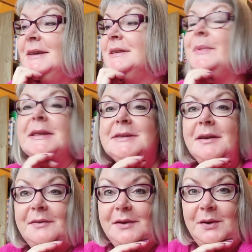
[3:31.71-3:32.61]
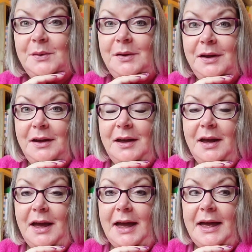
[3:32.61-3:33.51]
It's Wednesday afternoon,
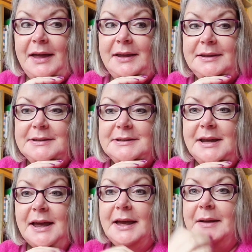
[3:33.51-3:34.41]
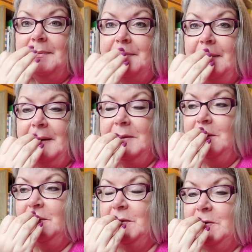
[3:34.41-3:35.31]
and I
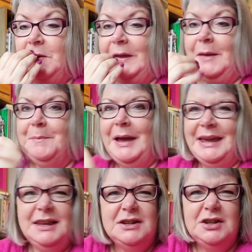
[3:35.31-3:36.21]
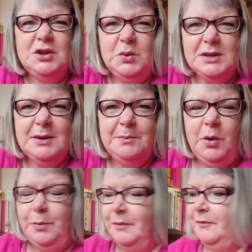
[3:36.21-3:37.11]
thought I would try and get back into doing some
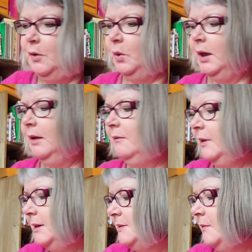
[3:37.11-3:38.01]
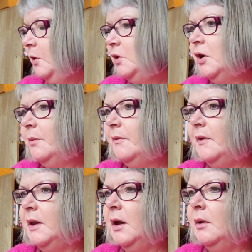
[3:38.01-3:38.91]
proper vlogging for this Vlogtober
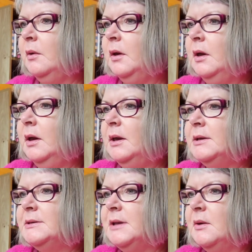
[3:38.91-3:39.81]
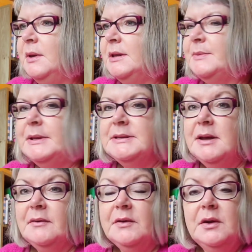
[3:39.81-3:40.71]
video. So it is Wednesday
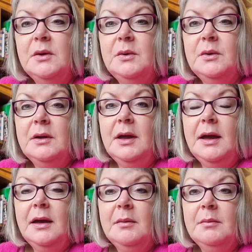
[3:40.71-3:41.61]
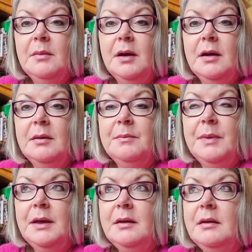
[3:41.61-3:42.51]
afternoon. I've
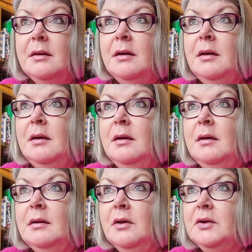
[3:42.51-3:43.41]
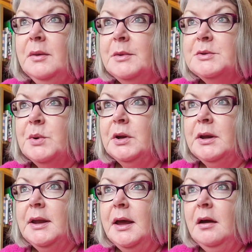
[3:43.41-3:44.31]
been not done much work today.